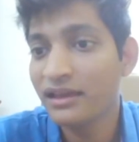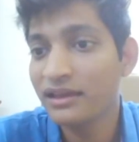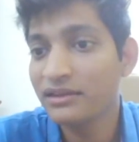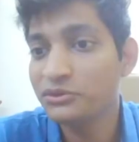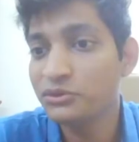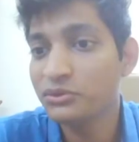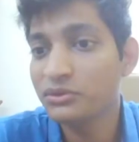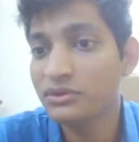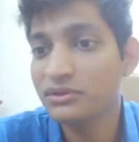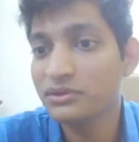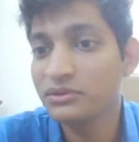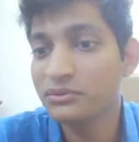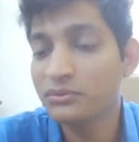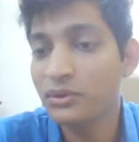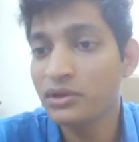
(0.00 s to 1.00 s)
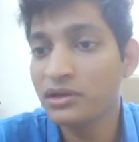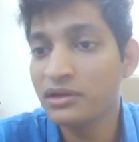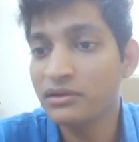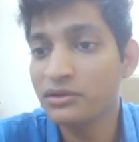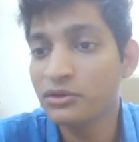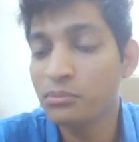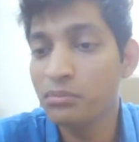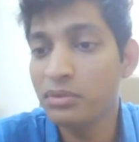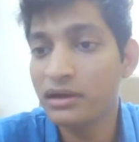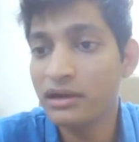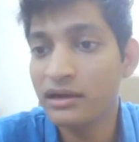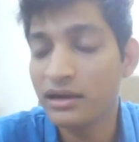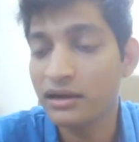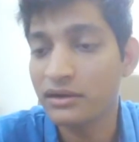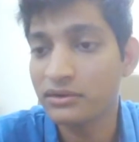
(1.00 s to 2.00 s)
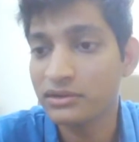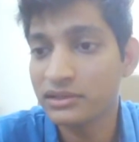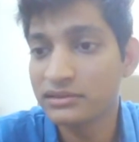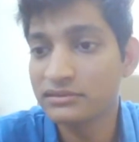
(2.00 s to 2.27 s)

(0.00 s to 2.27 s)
you'll burn out